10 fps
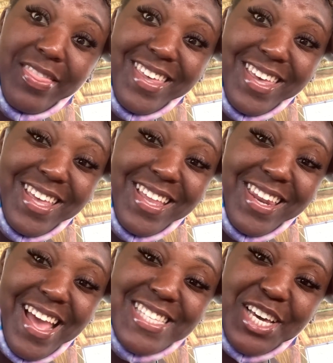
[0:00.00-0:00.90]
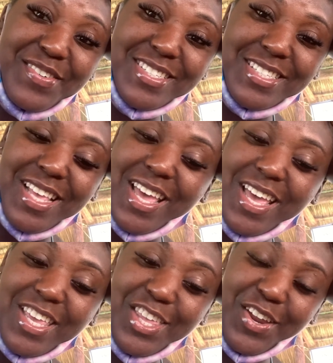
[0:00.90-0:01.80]
then as I was,
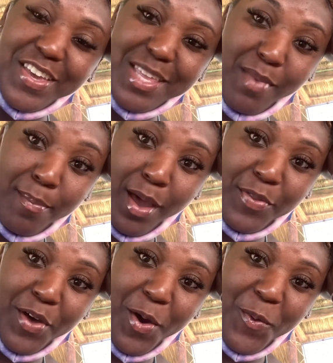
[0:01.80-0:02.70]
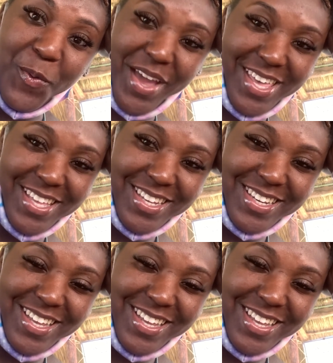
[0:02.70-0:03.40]
getting my mouth all wet,